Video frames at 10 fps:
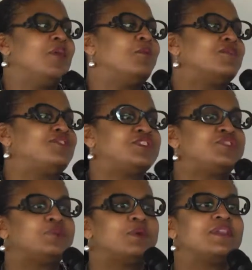with
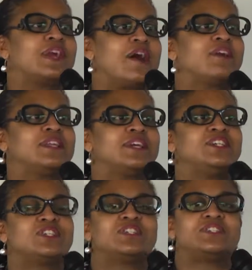just doing the
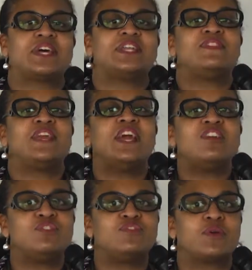calculations that in the
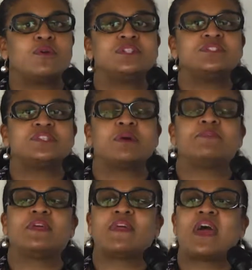end you've turned in
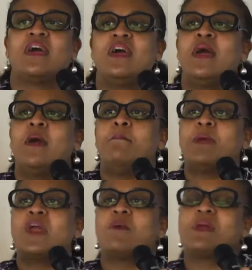something that
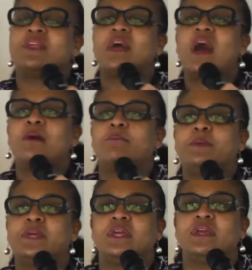may or may not
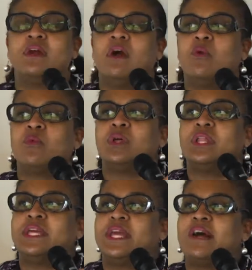be
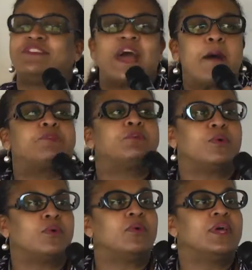really
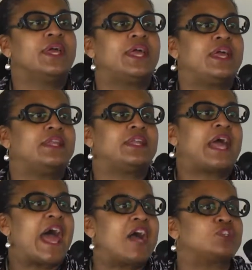adaptable in an
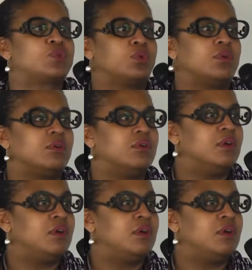actual